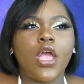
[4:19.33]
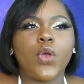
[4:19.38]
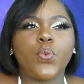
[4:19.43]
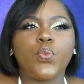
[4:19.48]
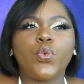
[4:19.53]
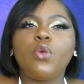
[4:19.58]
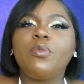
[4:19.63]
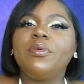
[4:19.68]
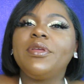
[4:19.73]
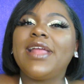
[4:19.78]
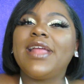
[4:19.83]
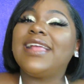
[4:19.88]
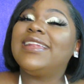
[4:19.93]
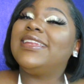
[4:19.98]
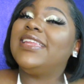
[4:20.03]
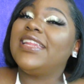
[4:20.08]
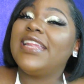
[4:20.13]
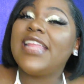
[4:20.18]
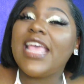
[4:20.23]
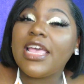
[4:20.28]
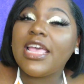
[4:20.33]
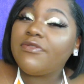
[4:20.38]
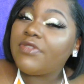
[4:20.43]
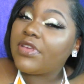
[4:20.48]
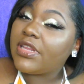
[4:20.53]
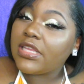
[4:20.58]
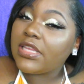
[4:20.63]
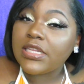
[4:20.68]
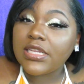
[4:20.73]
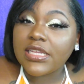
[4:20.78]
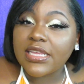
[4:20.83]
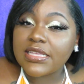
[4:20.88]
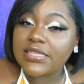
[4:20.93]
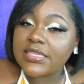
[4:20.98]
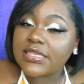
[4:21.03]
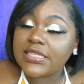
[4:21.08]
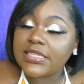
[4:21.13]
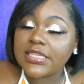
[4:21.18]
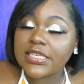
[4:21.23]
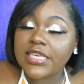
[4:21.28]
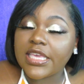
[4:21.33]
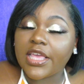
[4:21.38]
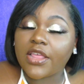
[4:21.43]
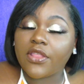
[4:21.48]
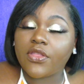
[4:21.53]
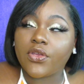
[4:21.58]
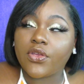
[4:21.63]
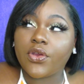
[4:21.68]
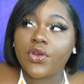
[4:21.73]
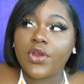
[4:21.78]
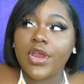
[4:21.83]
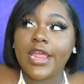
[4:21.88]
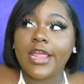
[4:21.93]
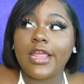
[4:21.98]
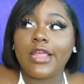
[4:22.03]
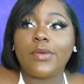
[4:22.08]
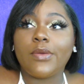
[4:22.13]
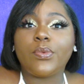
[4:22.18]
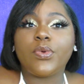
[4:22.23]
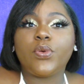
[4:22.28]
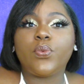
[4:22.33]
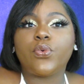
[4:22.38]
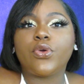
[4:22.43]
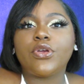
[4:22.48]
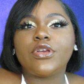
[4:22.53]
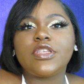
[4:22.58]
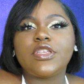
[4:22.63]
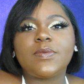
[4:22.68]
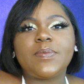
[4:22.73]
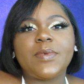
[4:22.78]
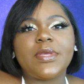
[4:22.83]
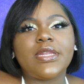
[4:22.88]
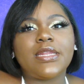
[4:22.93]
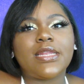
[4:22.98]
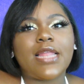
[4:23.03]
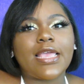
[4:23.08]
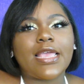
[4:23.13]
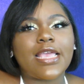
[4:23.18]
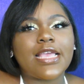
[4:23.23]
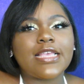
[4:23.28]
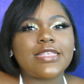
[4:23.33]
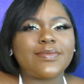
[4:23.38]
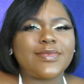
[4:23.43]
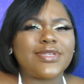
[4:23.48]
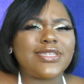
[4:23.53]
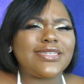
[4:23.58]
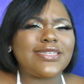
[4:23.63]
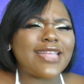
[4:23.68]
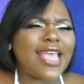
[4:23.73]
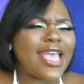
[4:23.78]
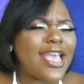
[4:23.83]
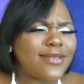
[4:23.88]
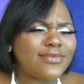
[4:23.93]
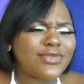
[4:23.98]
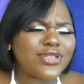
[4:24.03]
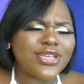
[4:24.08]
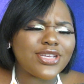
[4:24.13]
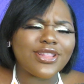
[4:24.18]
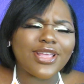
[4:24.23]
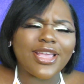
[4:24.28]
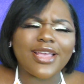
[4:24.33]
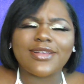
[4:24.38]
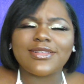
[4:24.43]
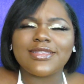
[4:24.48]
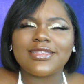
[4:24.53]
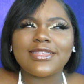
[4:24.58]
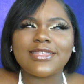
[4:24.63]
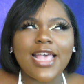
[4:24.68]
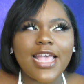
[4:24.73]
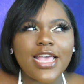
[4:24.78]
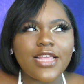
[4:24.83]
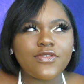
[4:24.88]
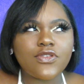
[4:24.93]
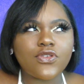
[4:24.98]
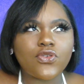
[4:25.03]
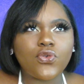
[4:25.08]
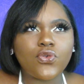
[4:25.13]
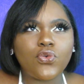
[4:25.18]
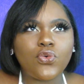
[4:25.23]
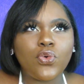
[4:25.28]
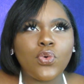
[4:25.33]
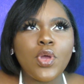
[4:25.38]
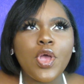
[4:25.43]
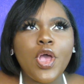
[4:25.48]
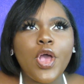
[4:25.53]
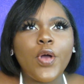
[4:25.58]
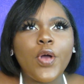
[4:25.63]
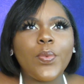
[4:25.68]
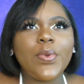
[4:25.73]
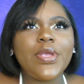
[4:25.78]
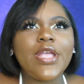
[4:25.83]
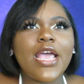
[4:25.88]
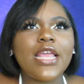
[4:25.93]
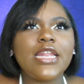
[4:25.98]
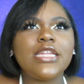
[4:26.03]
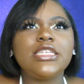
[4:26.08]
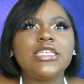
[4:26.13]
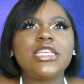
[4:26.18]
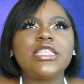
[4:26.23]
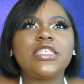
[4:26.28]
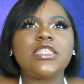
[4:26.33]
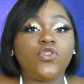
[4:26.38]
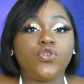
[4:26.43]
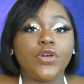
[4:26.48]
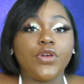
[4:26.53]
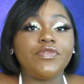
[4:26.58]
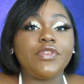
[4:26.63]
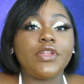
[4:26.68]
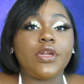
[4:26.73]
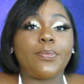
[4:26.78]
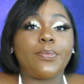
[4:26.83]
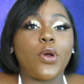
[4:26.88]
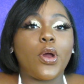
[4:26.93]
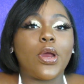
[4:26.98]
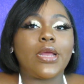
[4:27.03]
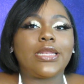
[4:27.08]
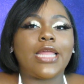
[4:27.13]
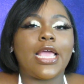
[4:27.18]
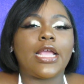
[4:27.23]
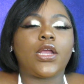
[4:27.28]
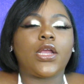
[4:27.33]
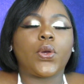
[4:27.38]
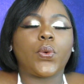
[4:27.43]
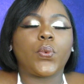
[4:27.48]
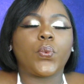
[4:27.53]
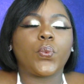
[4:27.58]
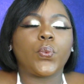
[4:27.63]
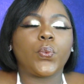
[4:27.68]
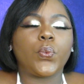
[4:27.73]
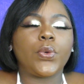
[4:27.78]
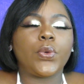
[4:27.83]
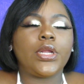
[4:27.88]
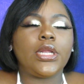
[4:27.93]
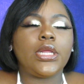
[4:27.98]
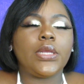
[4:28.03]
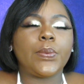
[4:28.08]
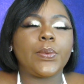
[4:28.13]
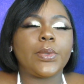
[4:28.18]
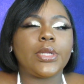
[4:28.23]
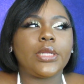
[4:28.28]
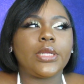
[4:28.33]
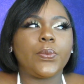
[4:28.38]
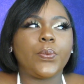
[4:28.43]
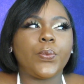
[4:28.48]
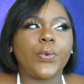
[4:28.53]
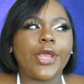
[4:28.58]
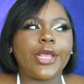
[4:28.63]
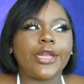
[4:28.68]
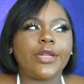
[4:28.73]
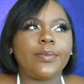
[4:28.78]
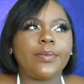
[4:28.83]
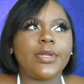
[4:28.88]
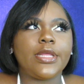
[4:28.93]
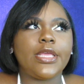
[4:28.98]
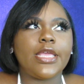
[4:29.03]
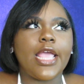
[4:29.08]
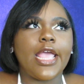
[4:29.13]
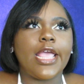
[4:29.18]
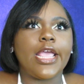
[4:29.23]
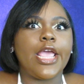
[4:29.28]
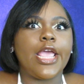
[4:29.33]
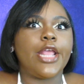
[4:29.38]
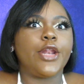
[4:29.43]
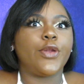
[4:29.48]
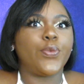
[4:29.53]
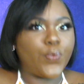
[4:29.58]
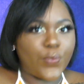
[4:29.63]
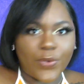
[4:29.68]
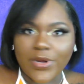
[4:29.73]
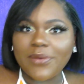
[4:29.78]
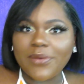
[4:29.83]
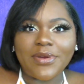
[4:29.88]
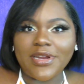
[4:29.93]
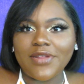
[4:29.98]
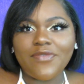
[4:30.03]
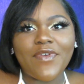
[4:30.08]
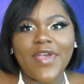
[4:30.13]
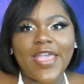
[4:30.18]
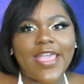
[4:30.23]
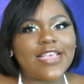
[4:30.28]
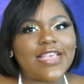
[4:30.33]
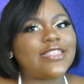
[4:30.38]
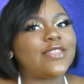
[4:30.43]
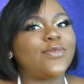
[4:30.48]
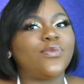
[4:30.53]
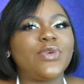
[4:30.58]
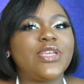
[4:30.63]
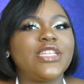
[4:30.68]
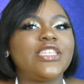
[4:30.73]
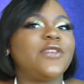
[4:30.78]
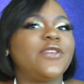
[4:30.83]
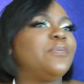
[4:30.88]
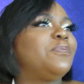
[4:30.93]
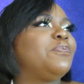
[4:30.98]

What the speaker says: Ruby and I didn't have any classes together, and we weren't spending like as much time together outside of school. We kind of just drifted apart like really randomly and really fast, which